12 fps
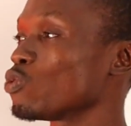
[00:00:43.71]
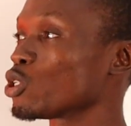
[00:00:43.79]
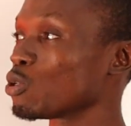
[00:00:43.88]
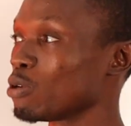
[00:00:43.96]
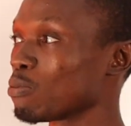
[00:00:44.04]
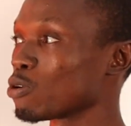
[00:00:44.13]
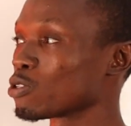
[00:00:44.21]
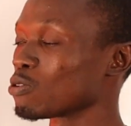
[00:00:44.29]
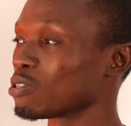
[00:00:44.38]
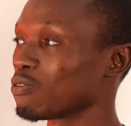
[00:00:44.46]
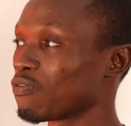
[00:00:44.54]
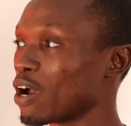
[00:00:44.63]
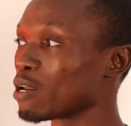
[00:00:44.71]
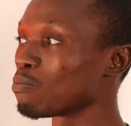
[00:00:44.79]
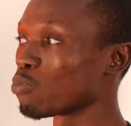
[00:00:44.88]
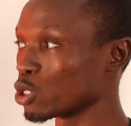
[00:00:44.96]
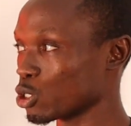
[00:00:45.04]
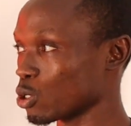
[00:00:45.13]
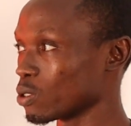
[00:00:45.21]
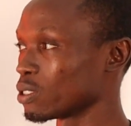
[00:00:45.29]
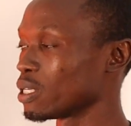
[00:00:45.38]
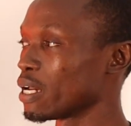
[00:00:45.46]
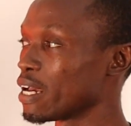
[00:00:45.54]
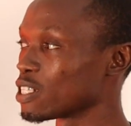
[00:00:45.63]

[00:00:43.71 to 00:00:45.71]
we should be able to define motion,